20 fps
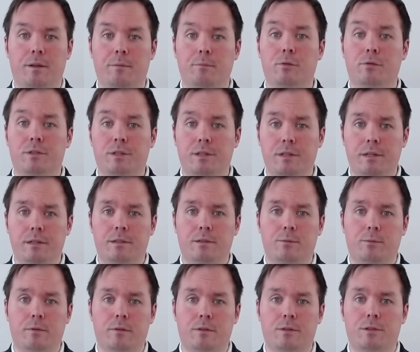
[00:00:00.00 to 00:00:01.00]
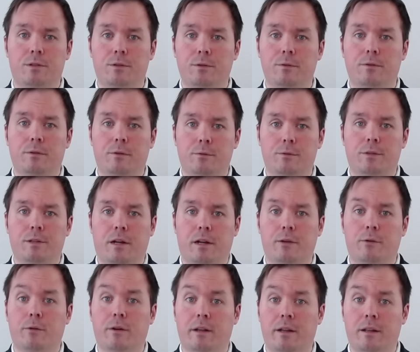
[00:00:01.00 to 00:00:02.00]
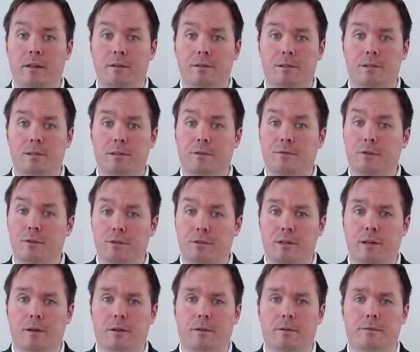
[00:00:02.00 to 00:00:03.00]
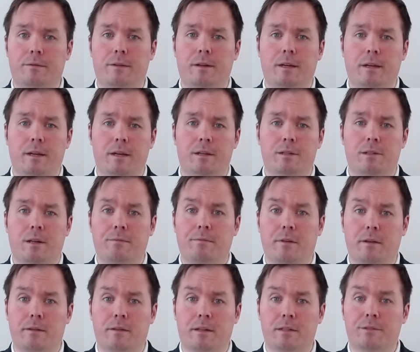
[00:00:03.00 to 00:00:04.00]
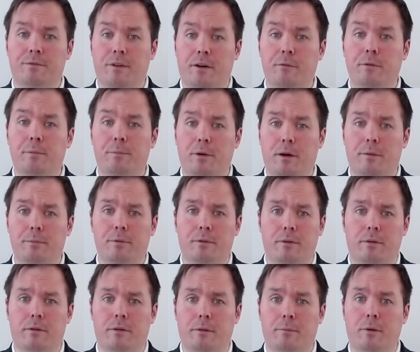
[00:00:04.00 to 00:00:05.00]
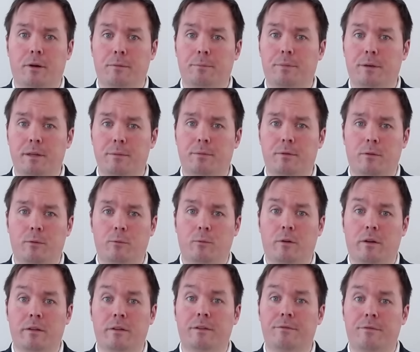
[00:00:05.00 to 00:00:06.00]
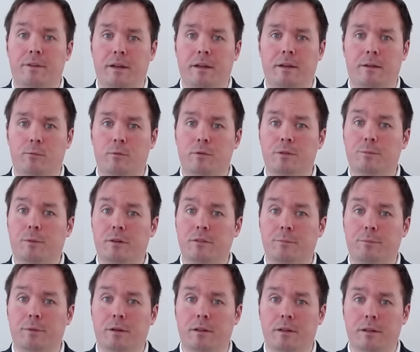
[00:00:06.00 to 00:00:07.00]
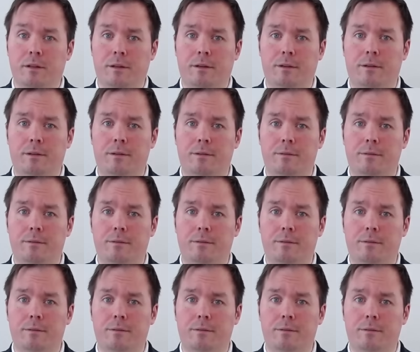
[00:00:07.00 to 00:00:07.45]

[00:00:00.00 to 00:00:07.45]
proceeds with a pseudo psychoanalysis of herself, something that's very popular among people who want to evade responsibility.